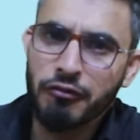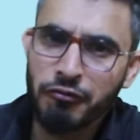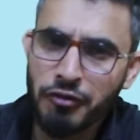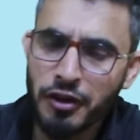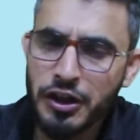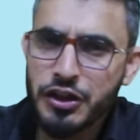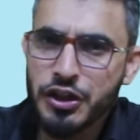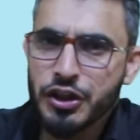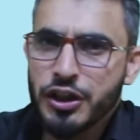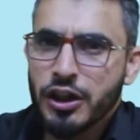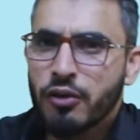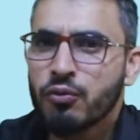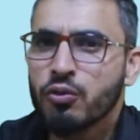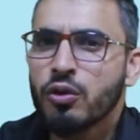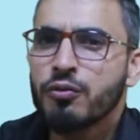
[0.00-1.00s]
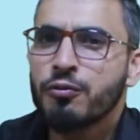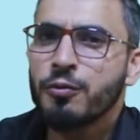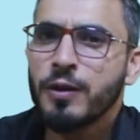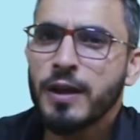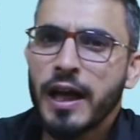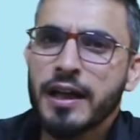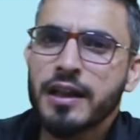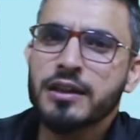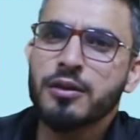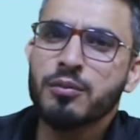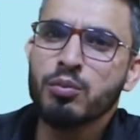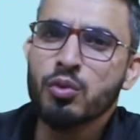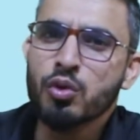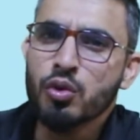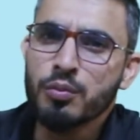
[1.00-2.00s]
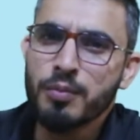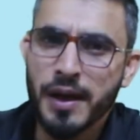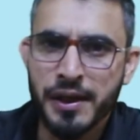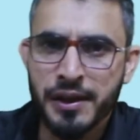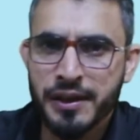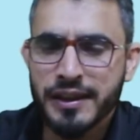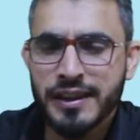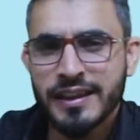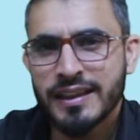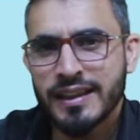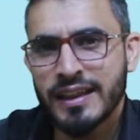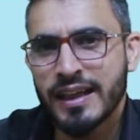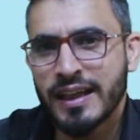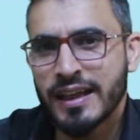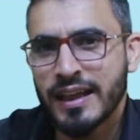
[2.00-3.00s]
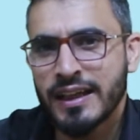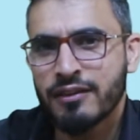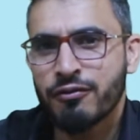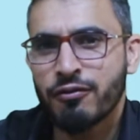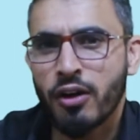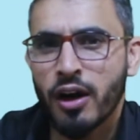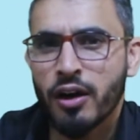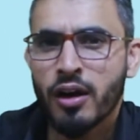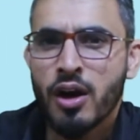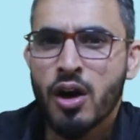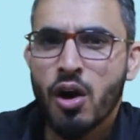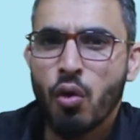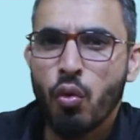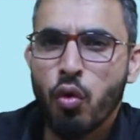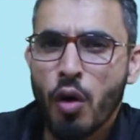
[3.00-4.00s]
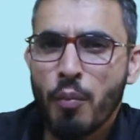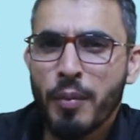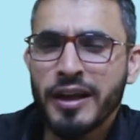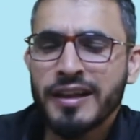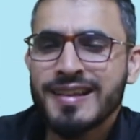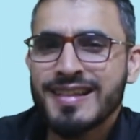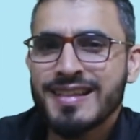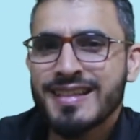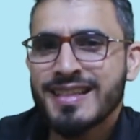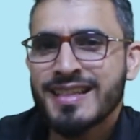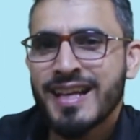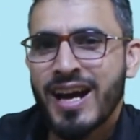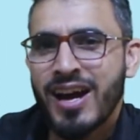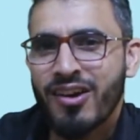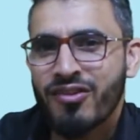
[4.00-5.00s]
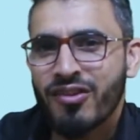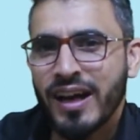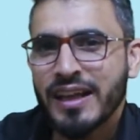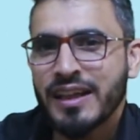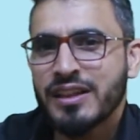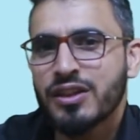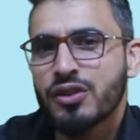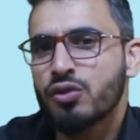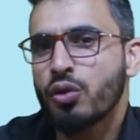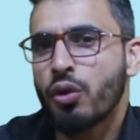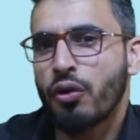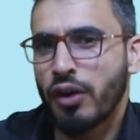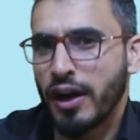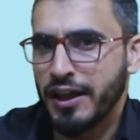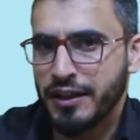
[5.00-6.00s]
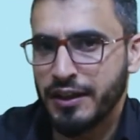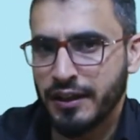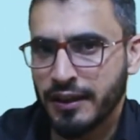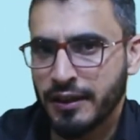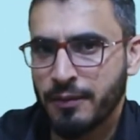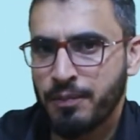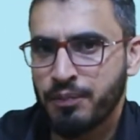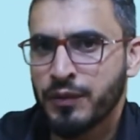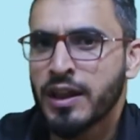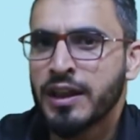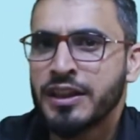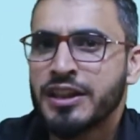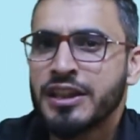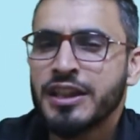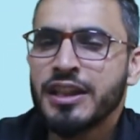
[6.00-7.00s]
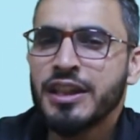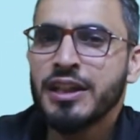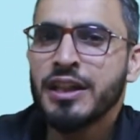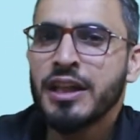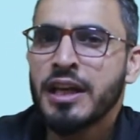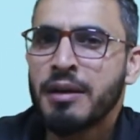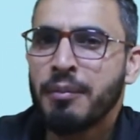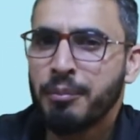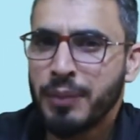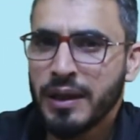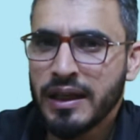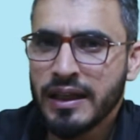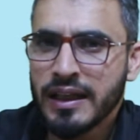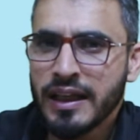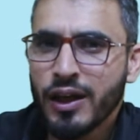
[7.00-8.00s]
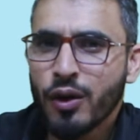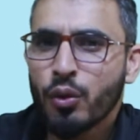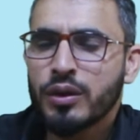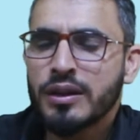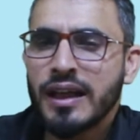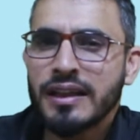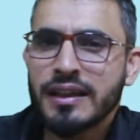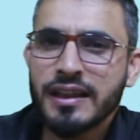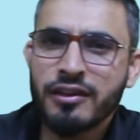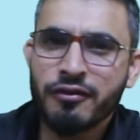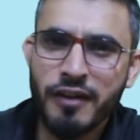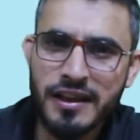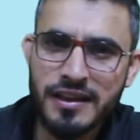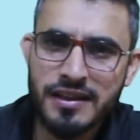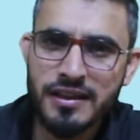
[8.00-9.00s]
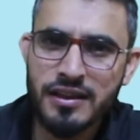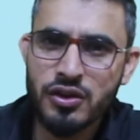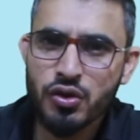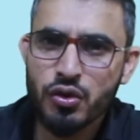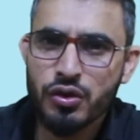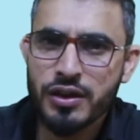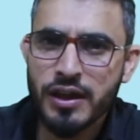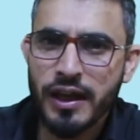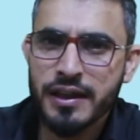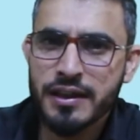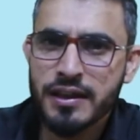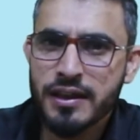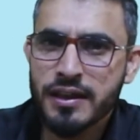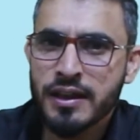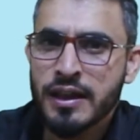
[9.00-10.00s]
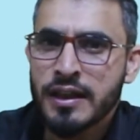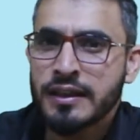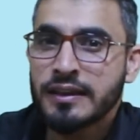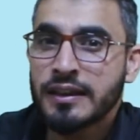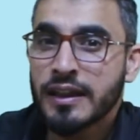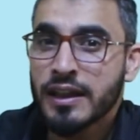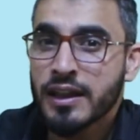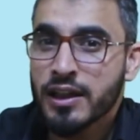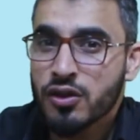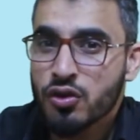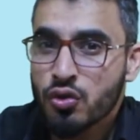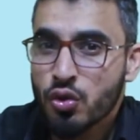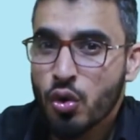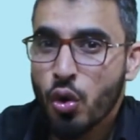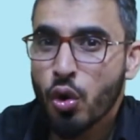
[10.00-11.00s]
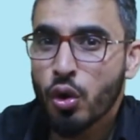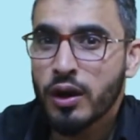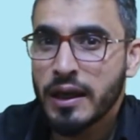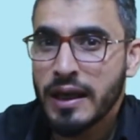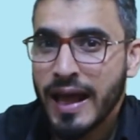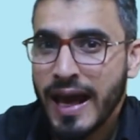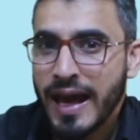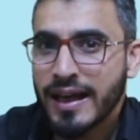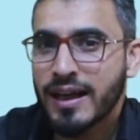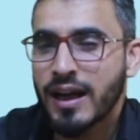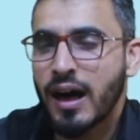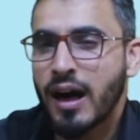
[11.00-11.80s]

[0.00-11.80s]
Virginia Woolf led the movement in England for women's right to writing. She believed that in Western society there is no lack